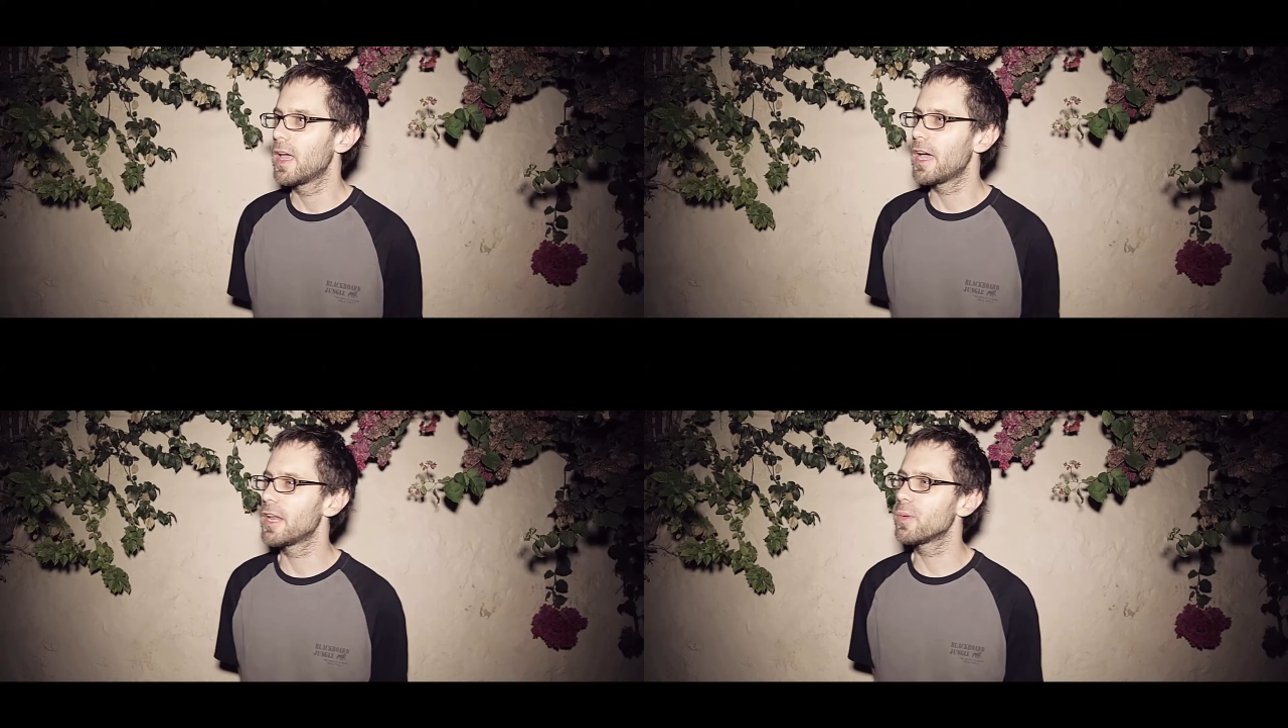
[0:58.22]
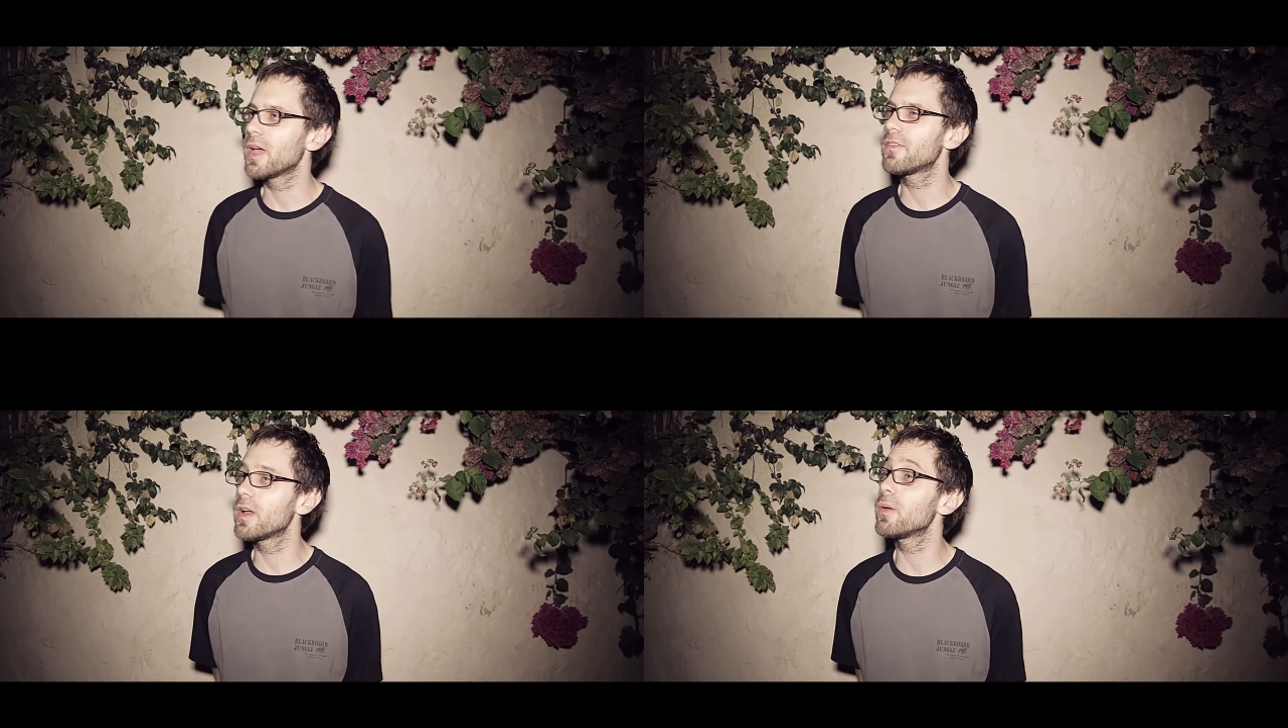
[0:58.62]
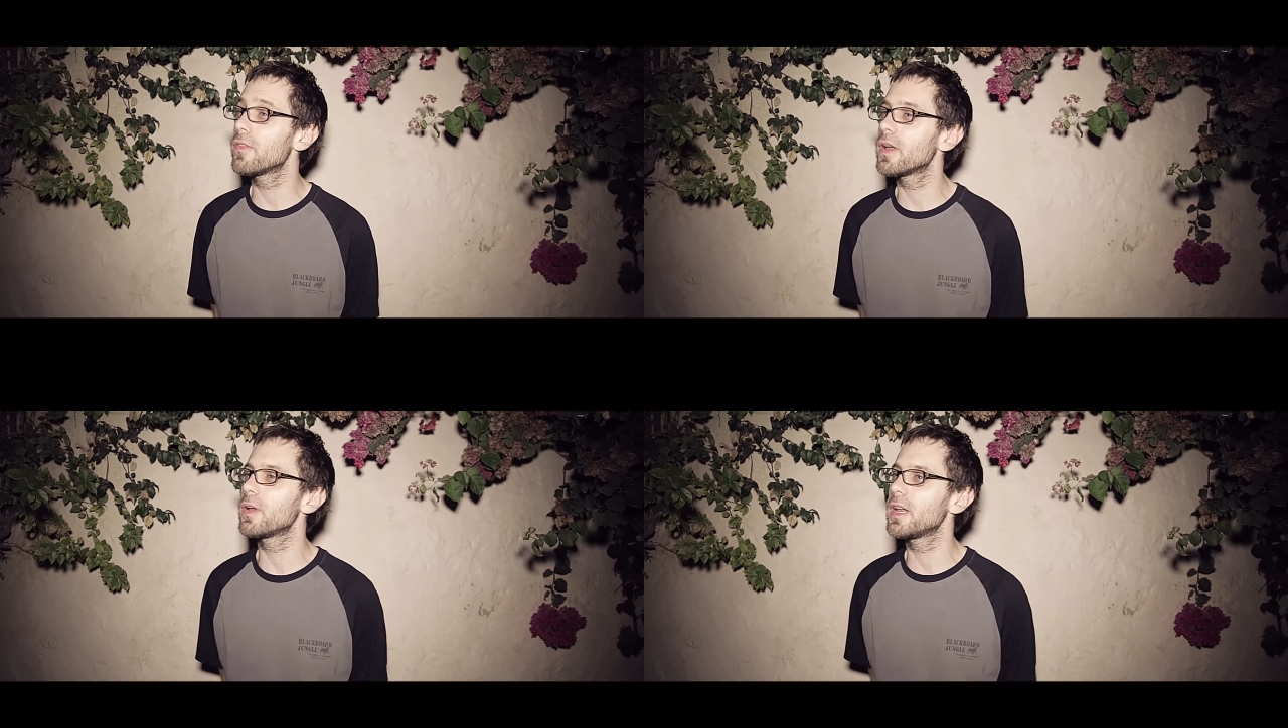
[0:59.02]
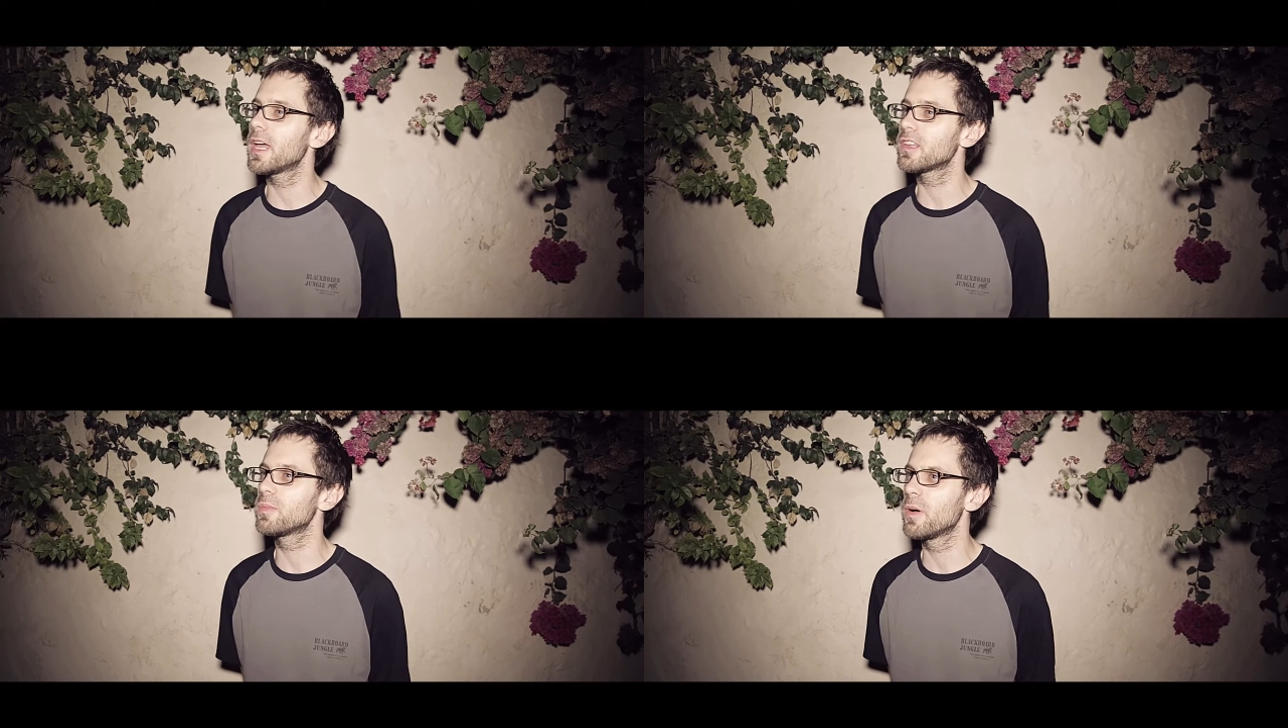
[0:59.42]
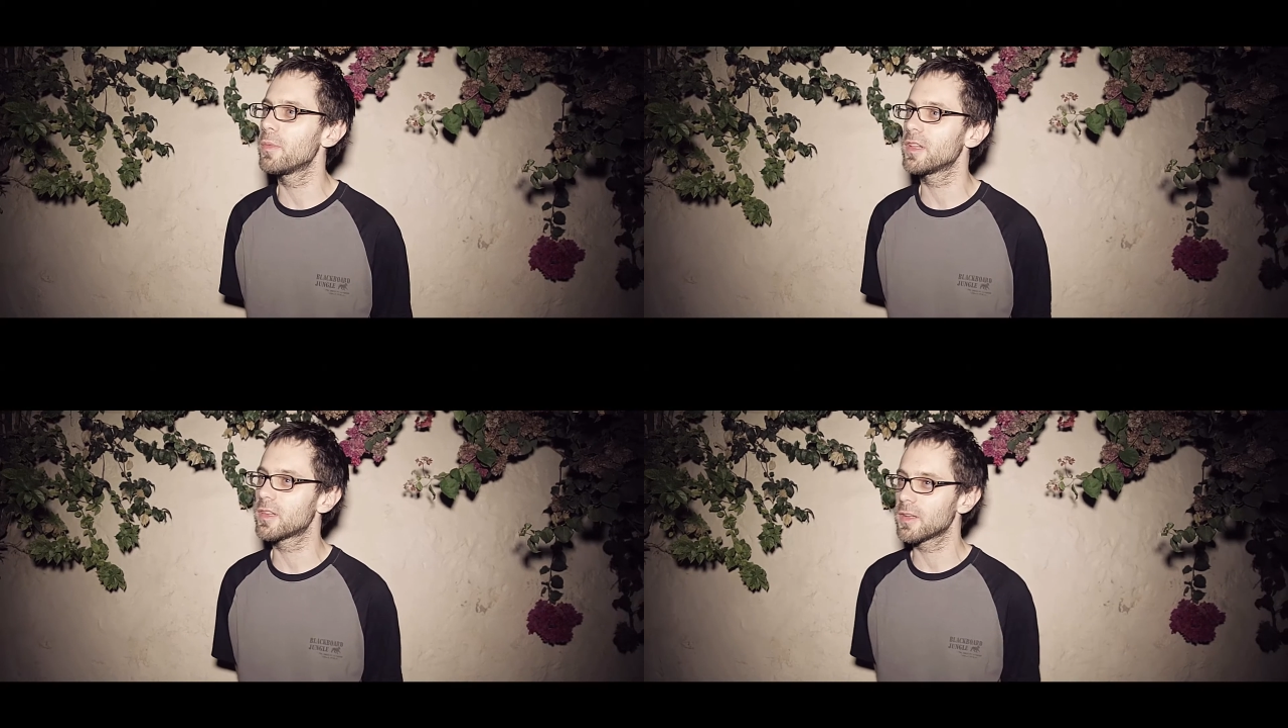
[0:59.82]
and we have very very nice
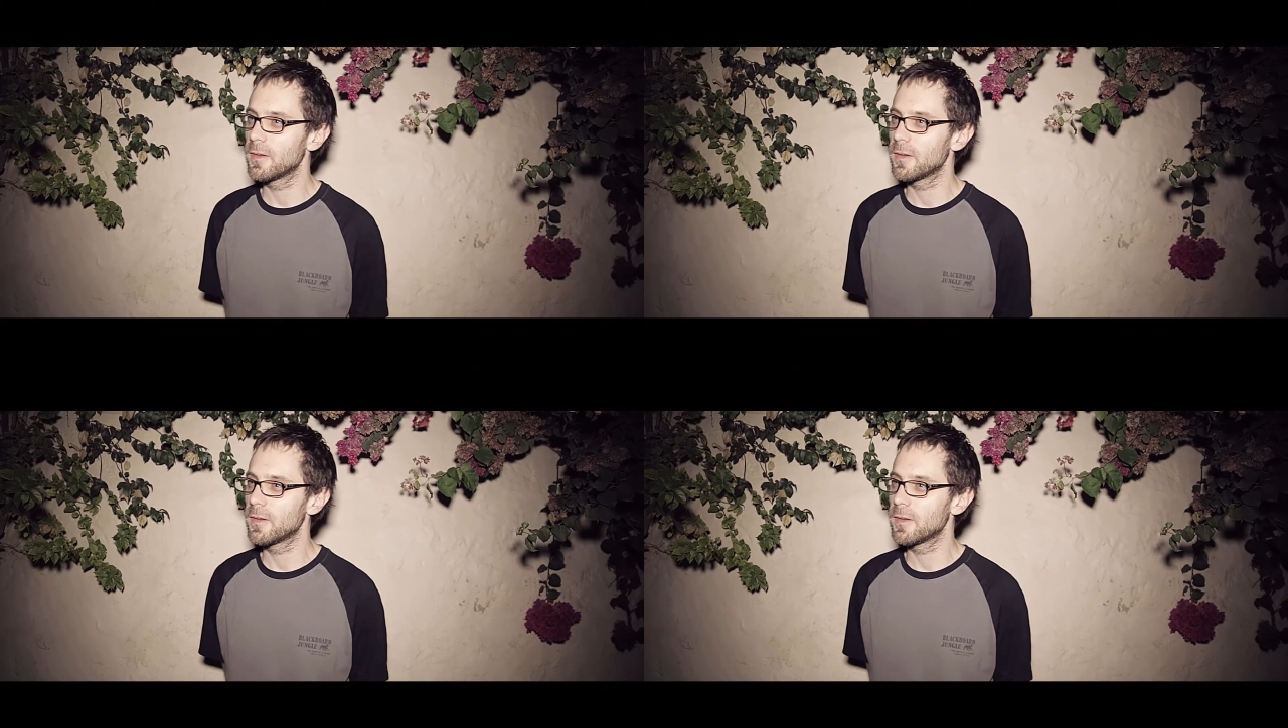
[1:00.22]
moments